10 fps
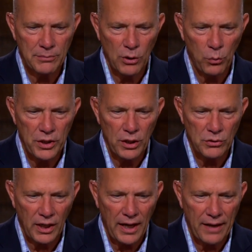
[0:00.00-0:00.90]
So Windows
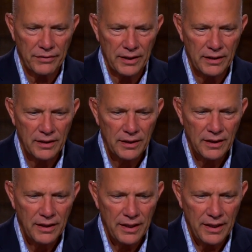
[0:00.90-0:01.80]
11
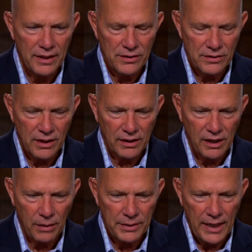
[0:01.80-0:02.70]
is
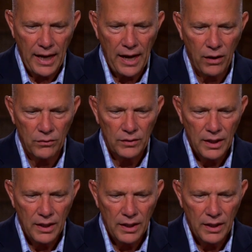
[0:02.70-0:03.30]
coming out,